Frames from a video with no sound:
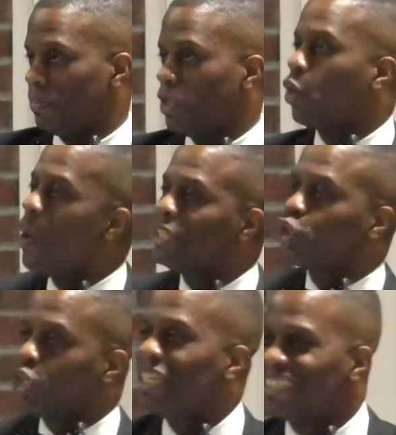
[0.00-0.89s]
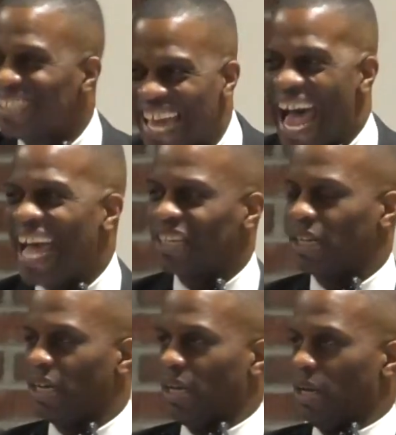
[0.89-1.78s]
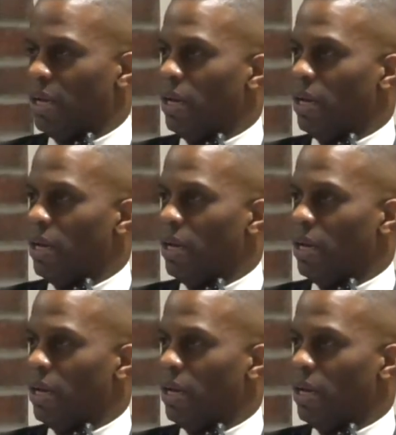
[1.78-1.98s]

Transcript: The question is not